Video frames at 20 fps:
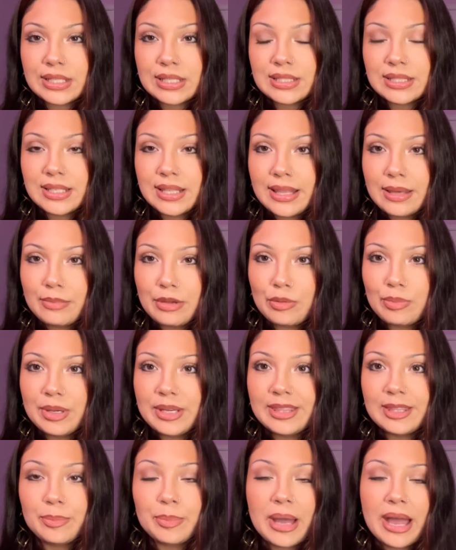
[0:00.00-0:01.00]
see that maybe
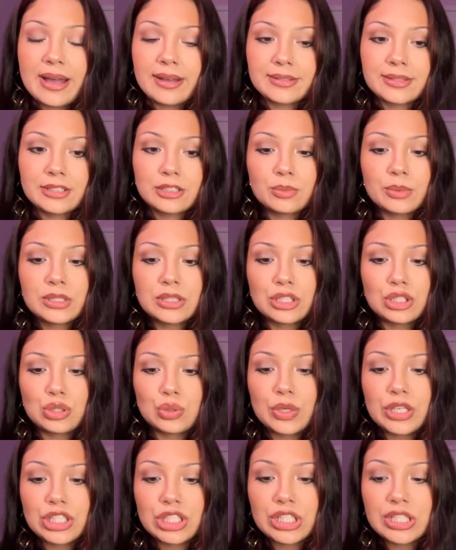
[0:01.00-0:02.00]
in the past there's been
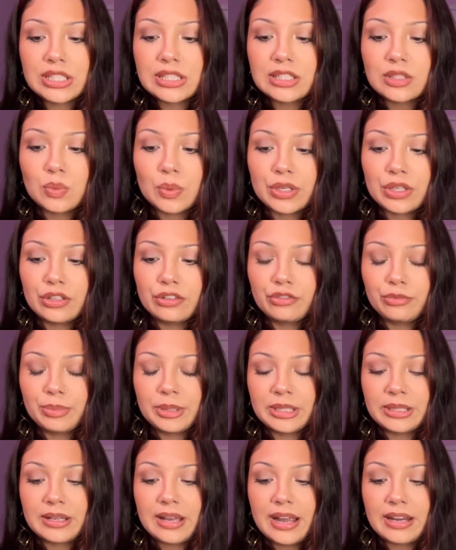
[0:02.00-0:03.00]
situations where you've
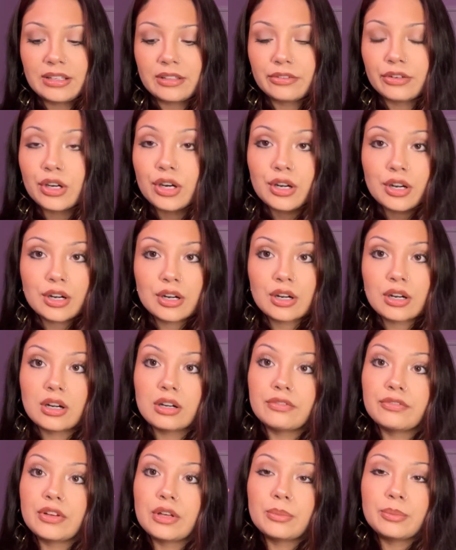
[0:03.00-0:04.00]
been kind of hurt or
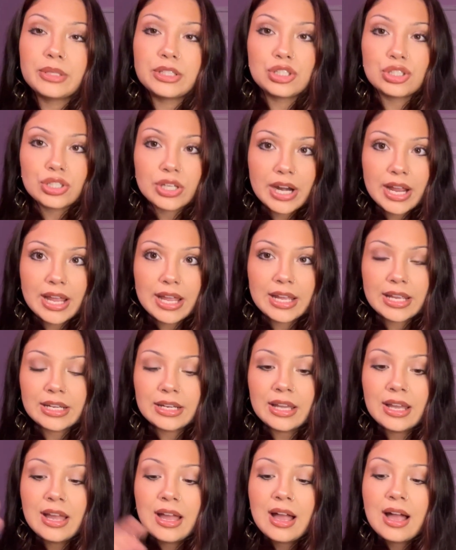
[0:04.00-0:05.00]
felt betrayed.
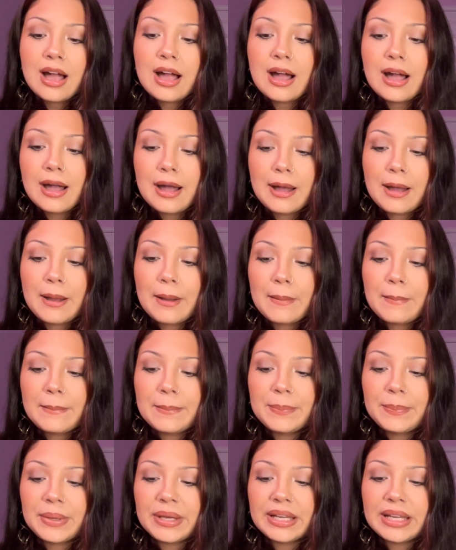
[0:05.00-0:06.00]

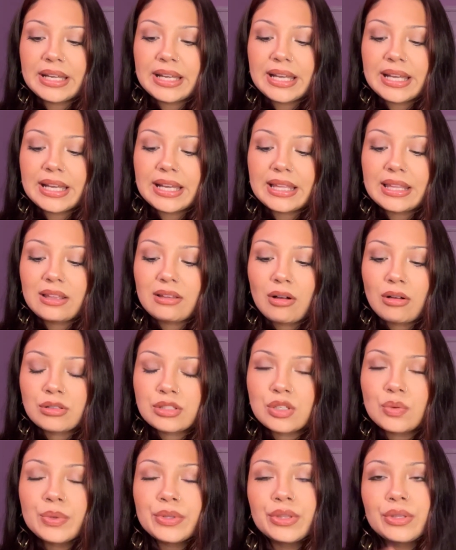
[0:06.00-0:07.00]
But
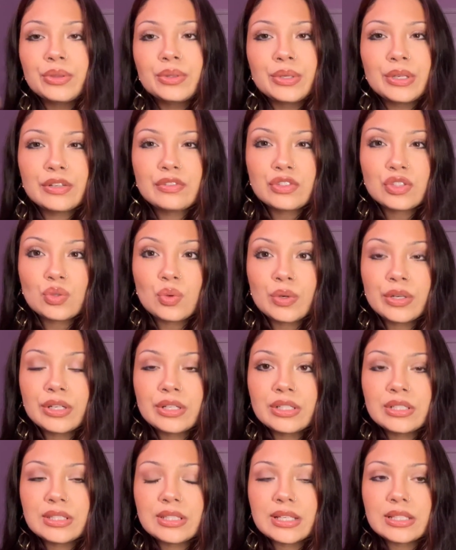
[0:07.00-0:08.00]
also with the Three of
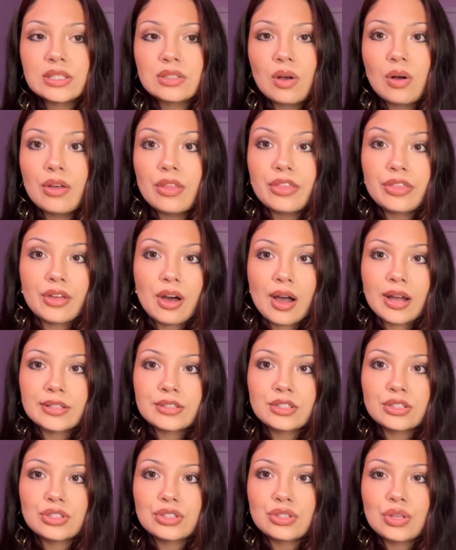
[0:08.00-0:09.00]
Swords, it's all
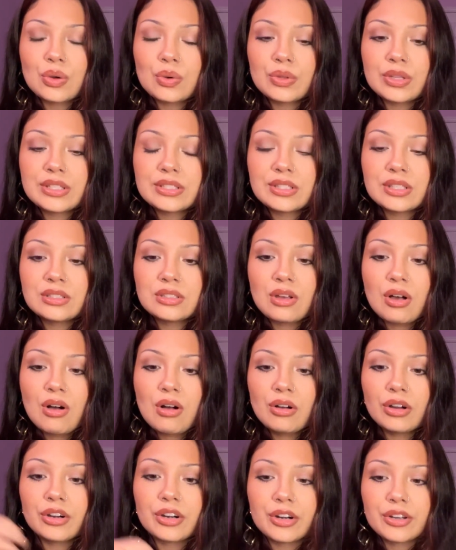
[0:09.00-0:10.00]
thoughts. So this is all
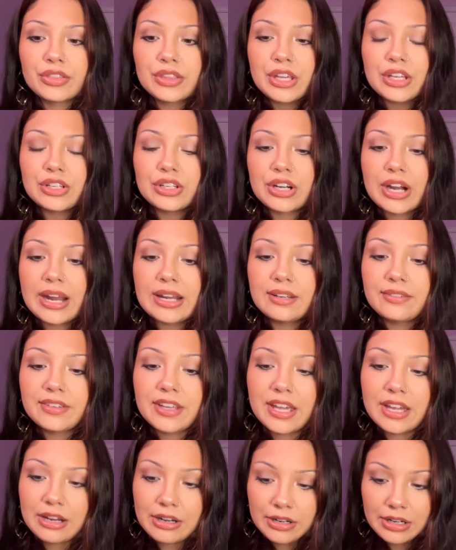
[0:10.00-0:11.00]
hurt that you're kind of
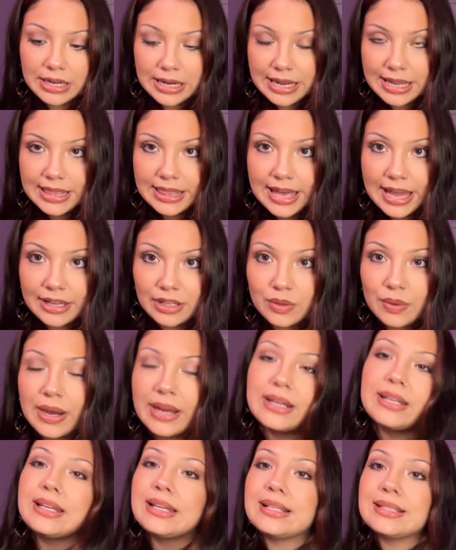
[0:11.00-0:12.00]
carrying that you kind
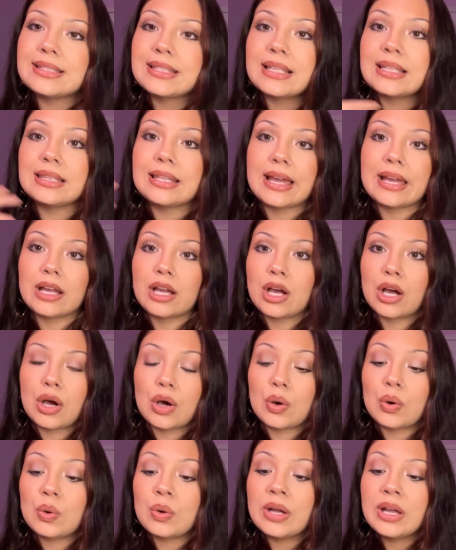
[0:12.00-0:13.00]
of need to let
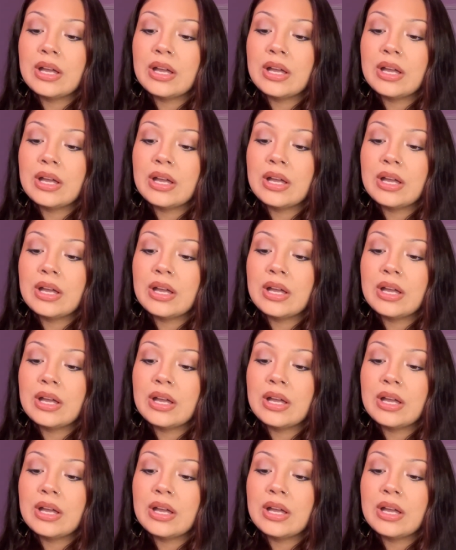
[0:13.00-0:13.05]
go.